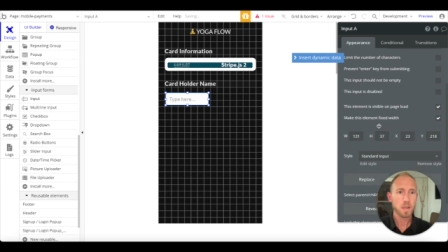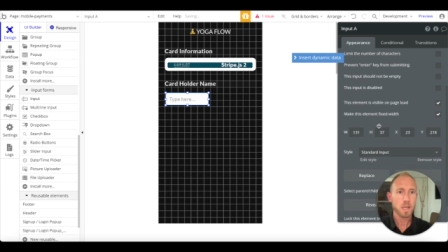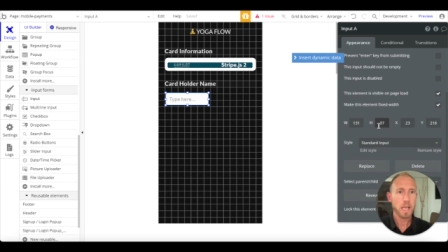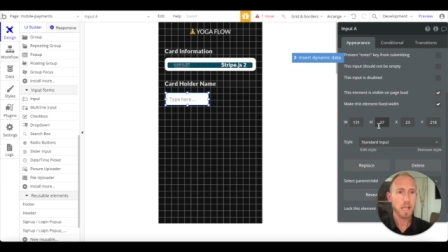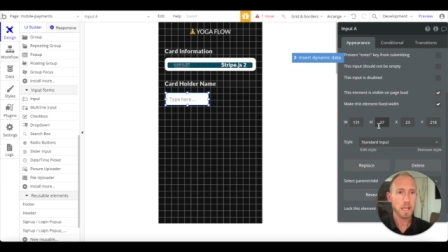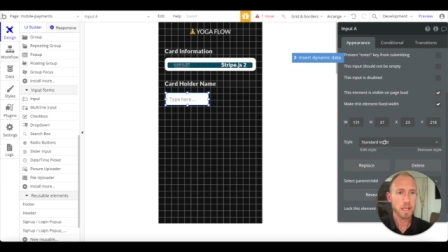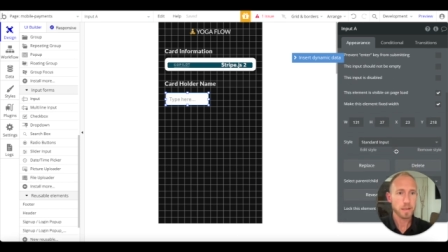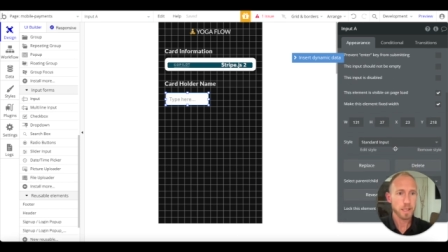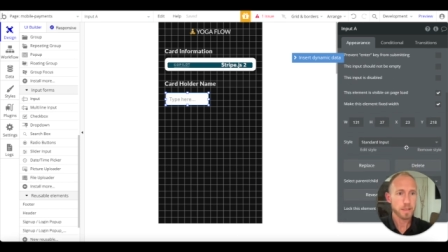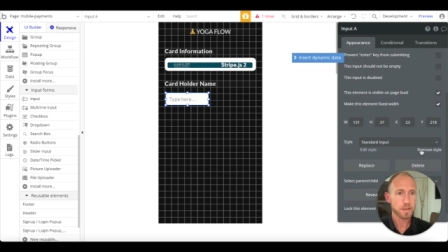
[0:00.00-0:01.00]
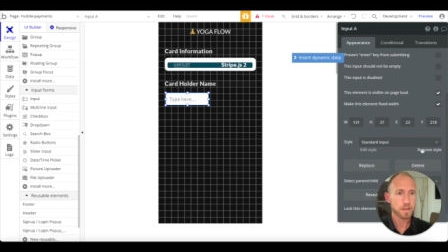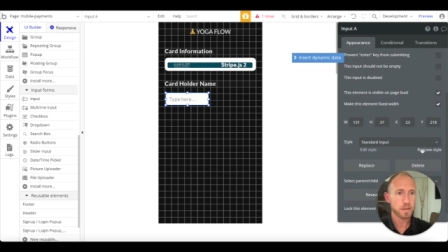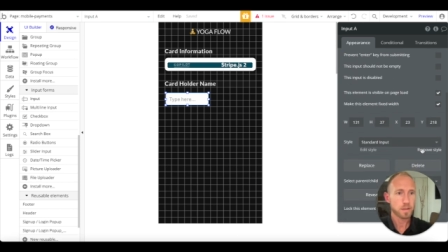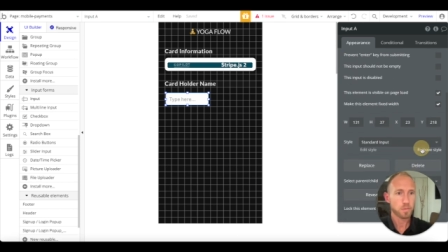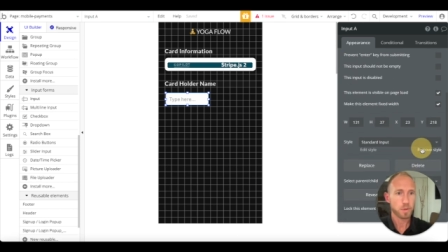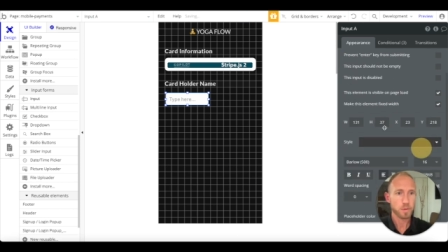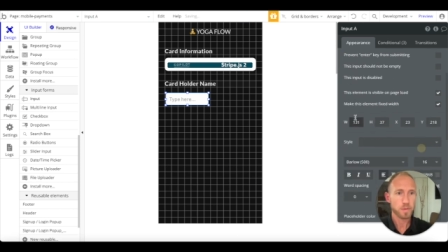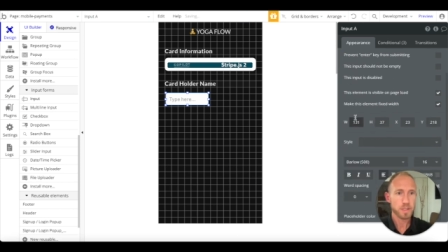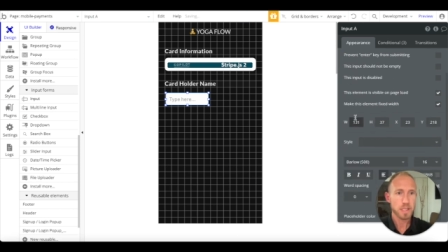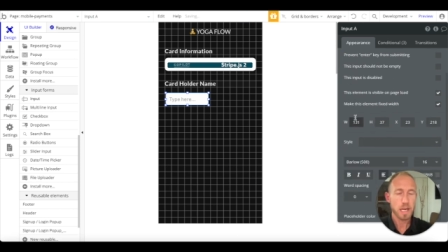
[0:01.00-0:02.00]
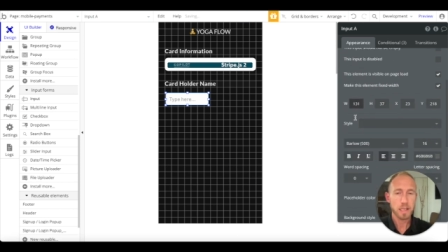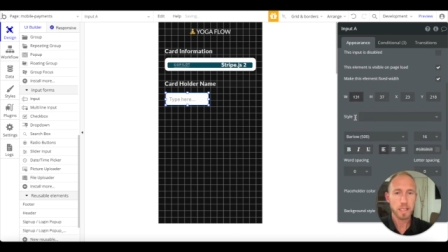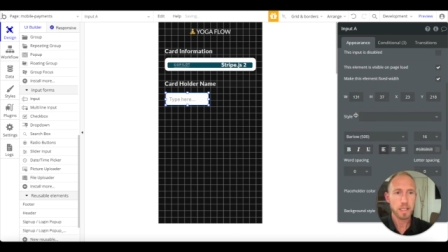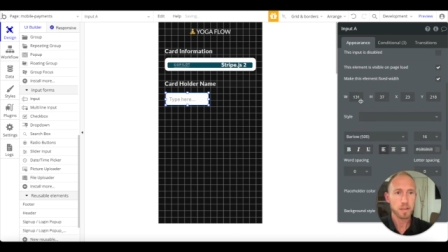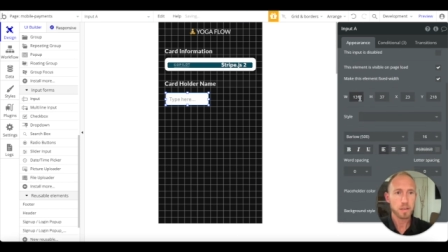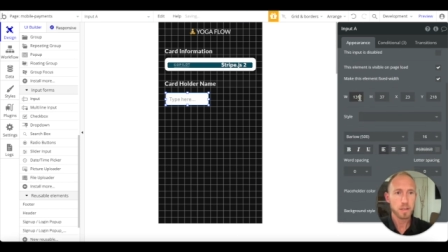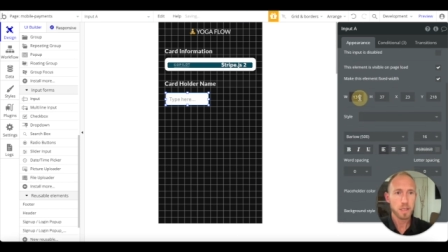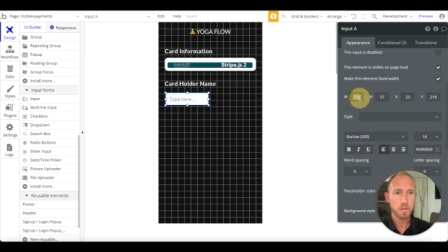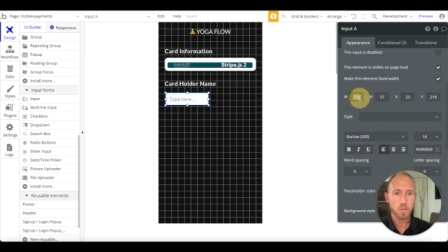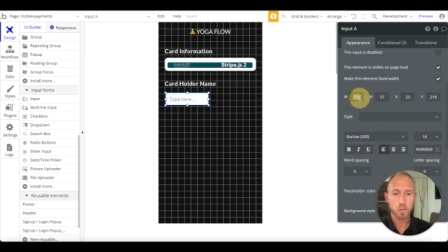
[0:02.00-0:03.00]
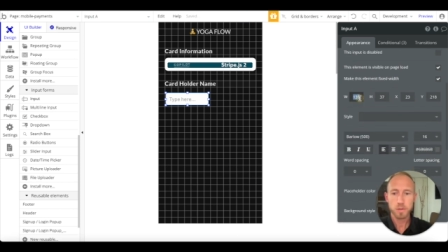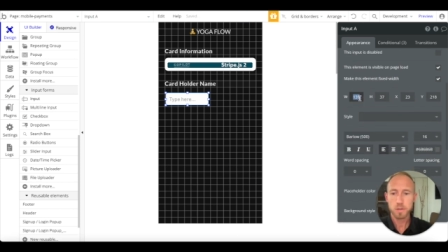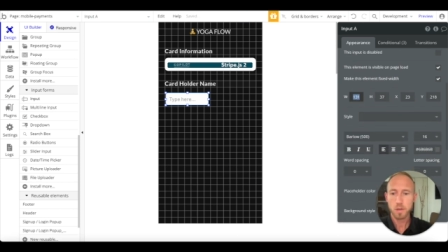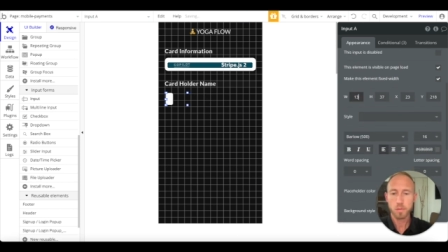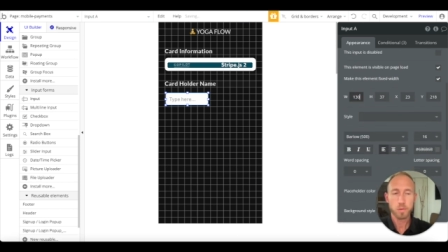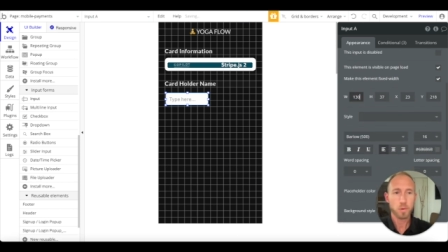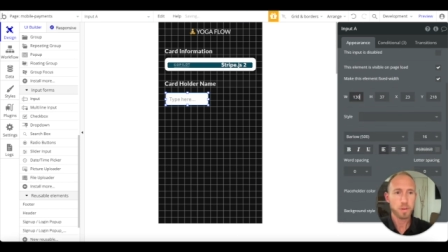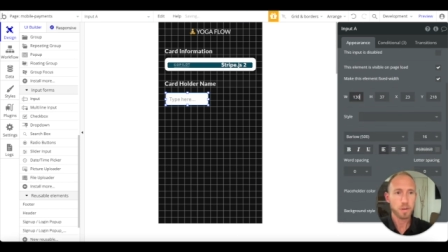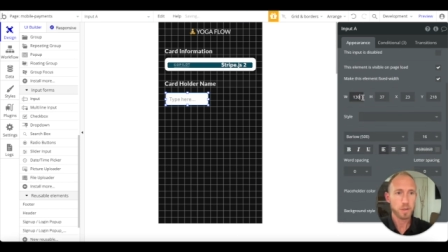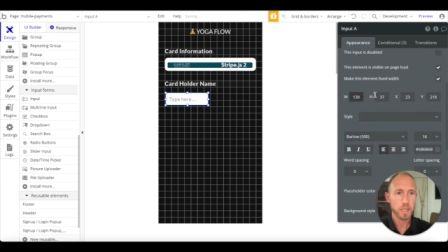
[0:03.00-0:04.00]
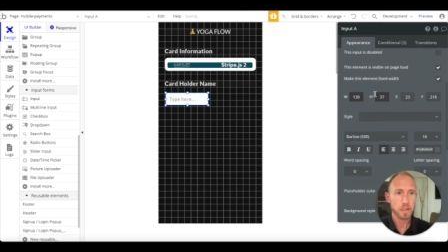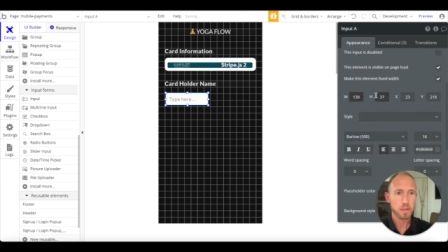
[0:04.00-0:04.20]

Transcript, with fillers: and let's remove the styling here. But we'll start with 130.